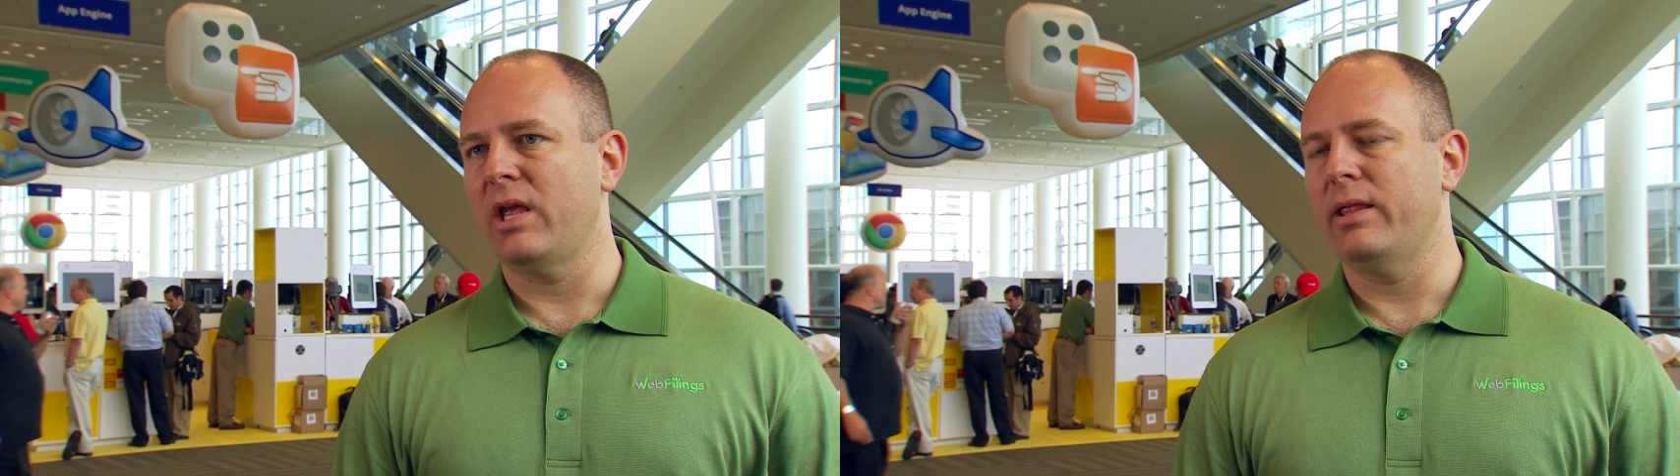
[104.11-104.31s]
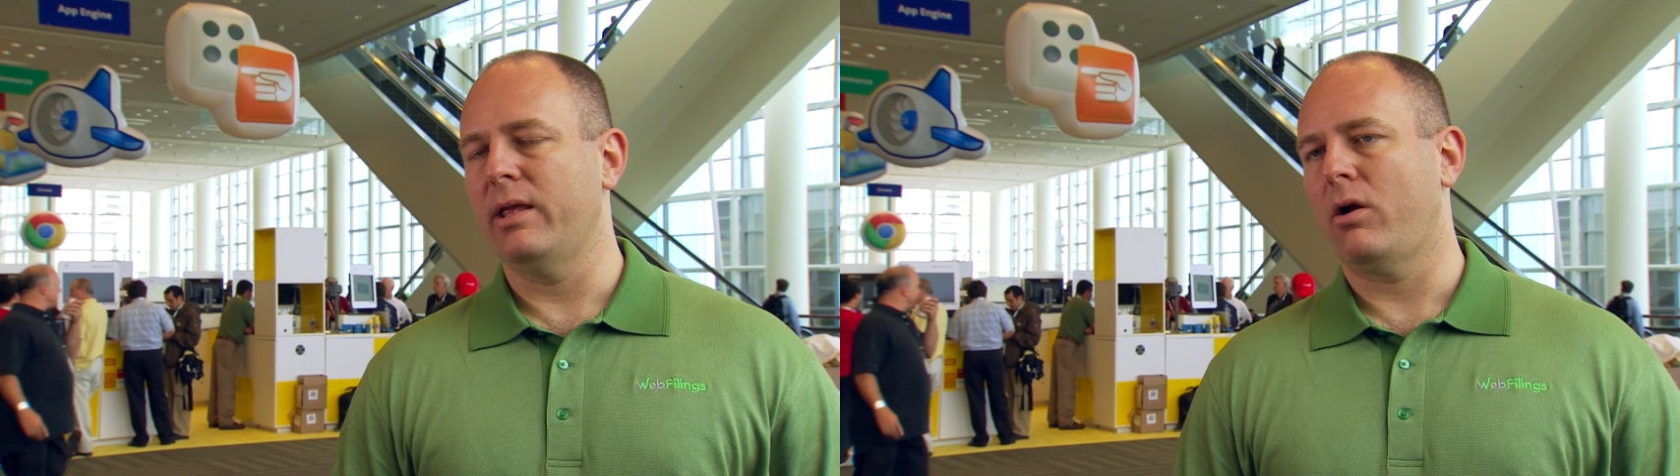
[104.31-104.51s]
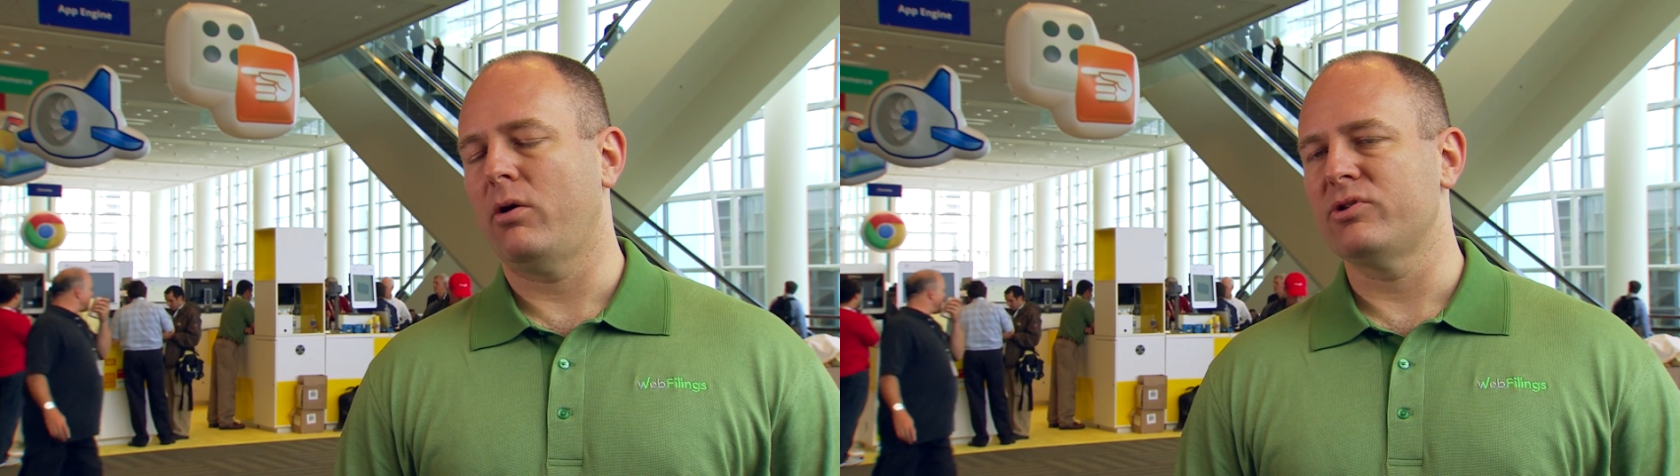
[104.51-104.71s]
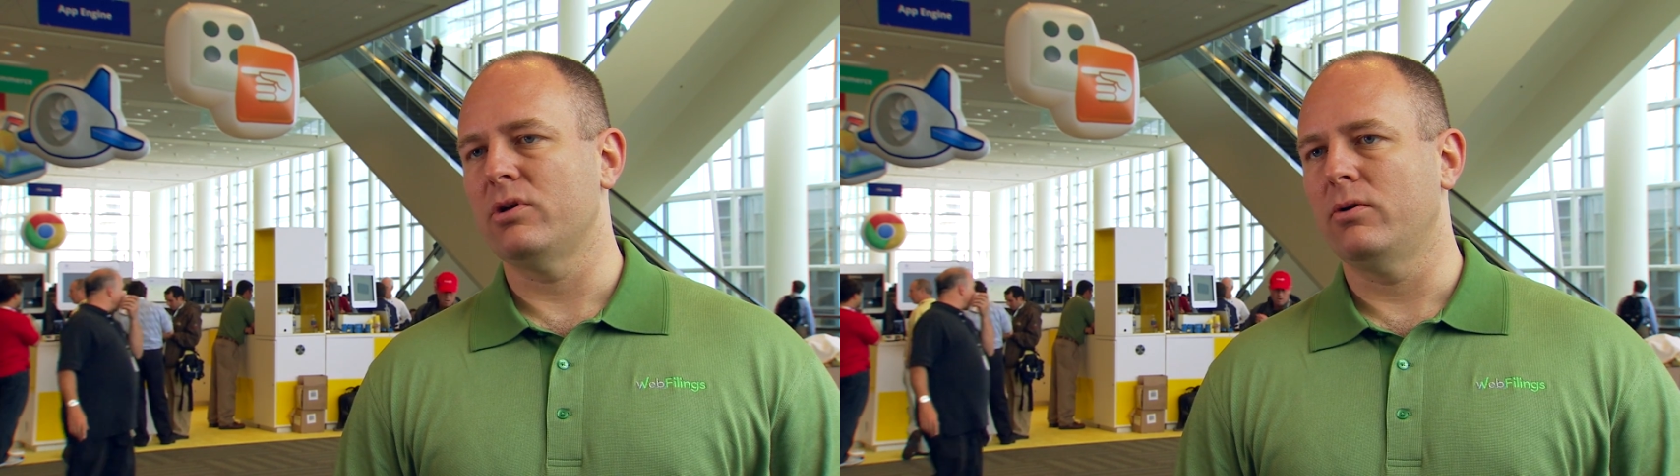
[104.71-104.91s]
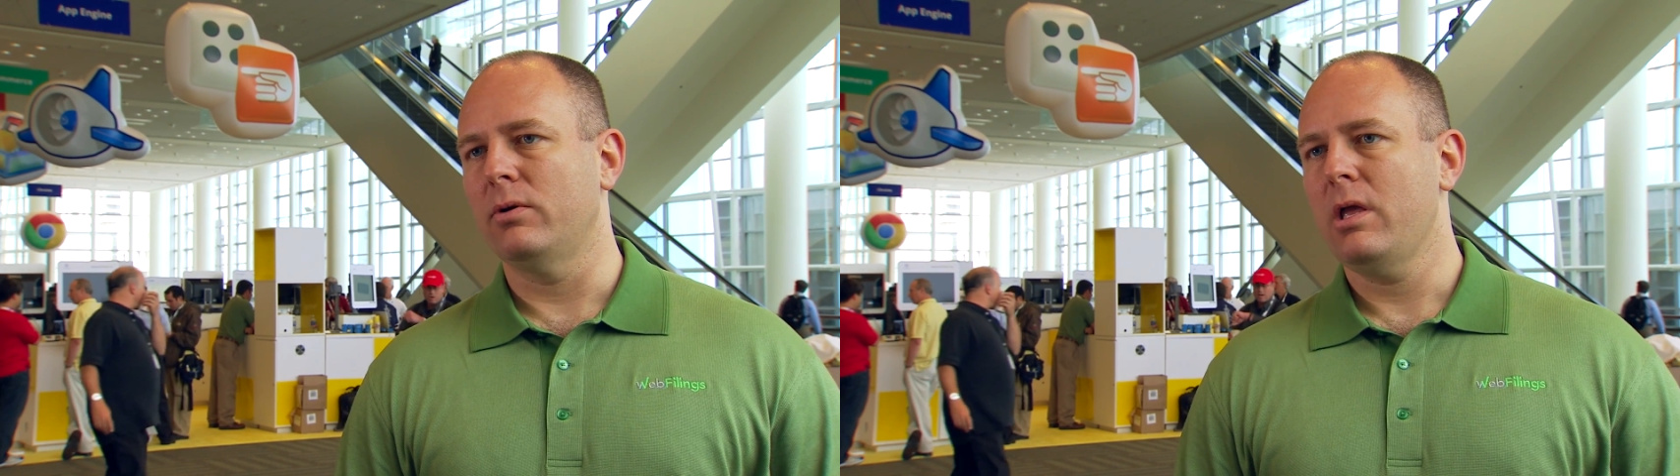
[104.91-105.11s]
and then
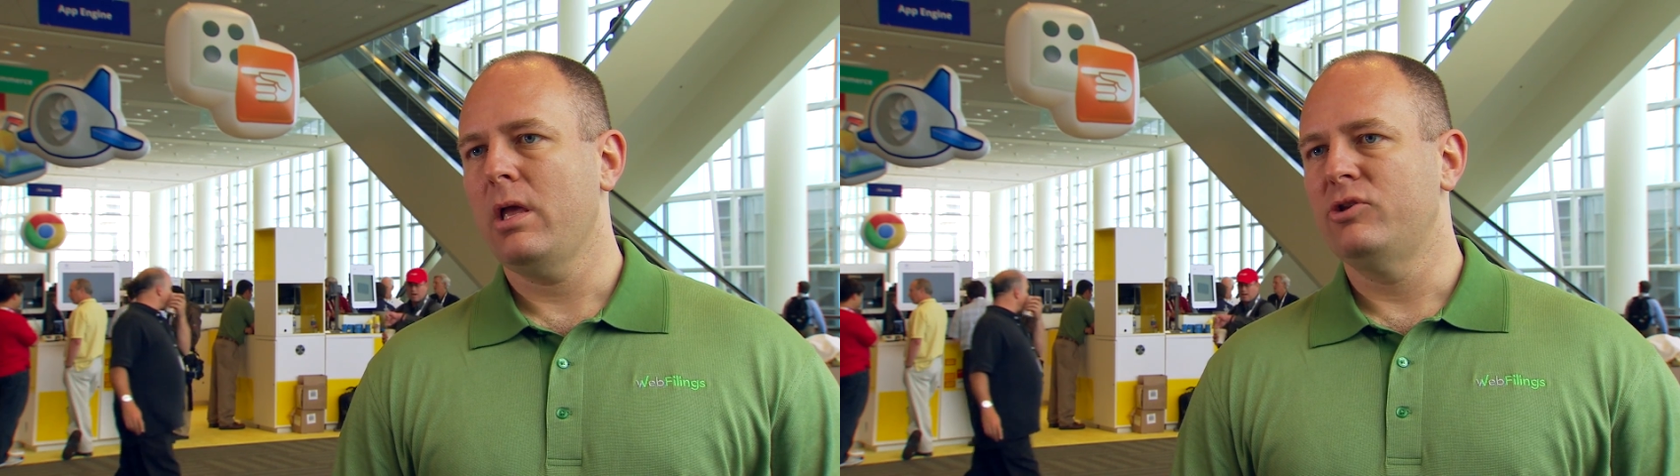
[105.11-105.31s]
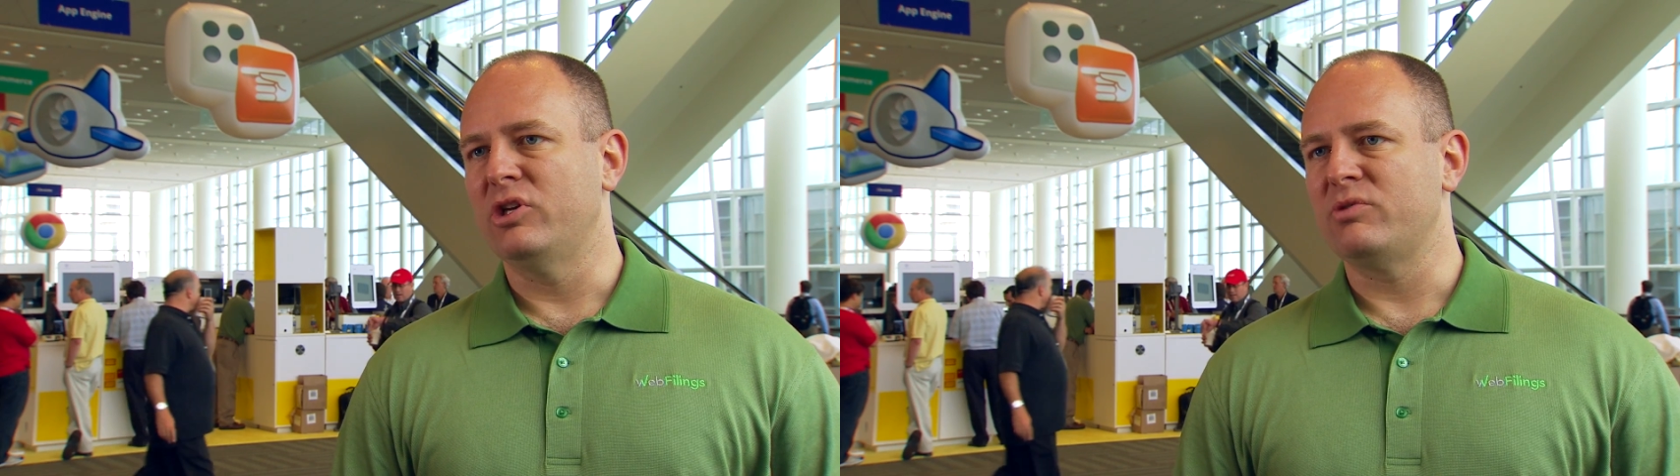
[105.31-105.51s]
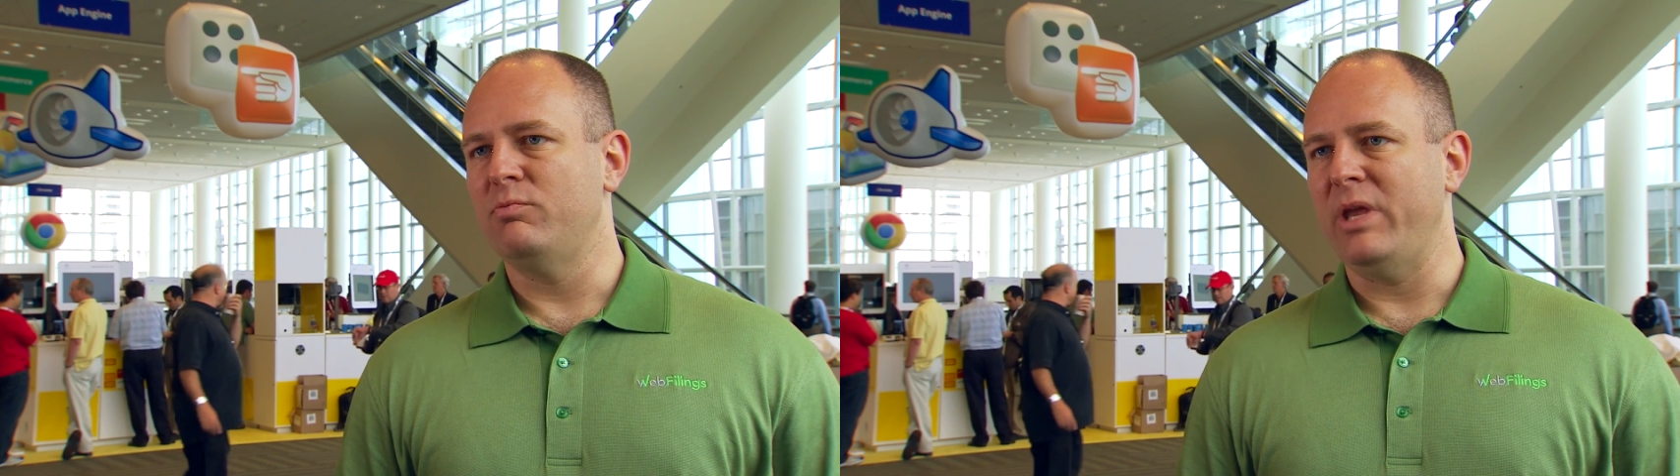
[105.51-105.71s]
also just